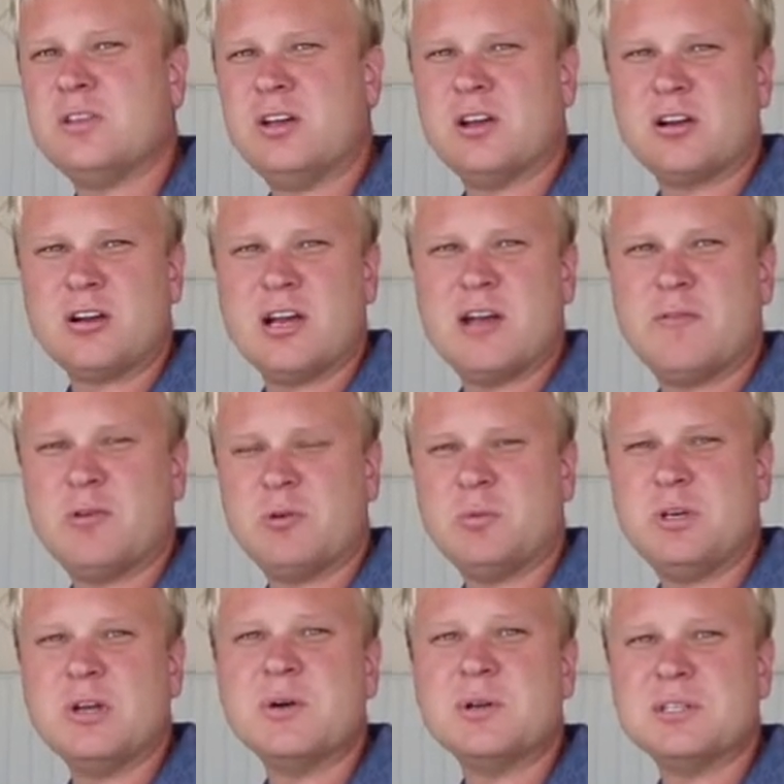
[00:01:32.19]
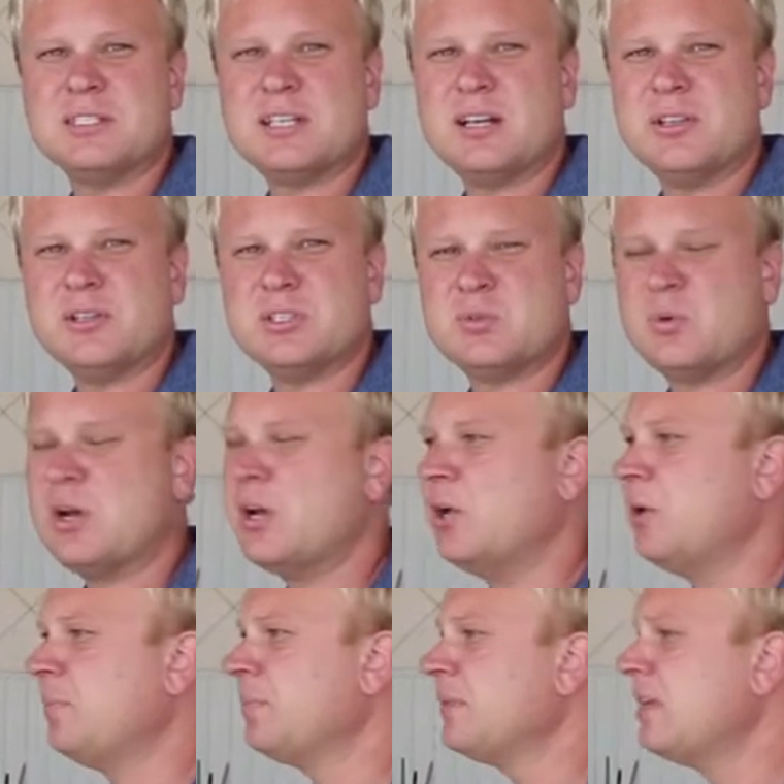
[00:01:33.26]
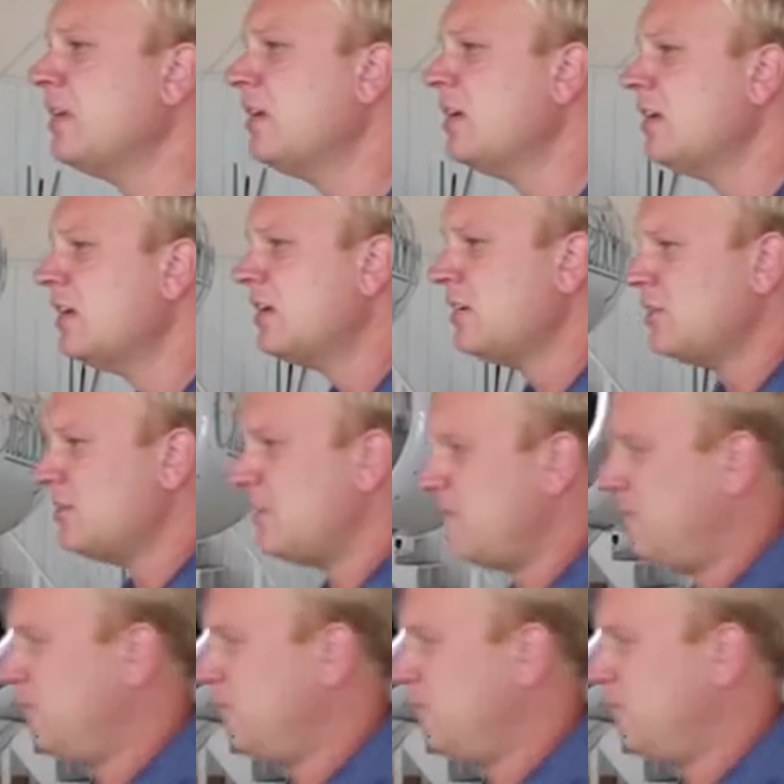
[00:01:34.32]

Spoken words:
the aircraft when we go to sell as well. So up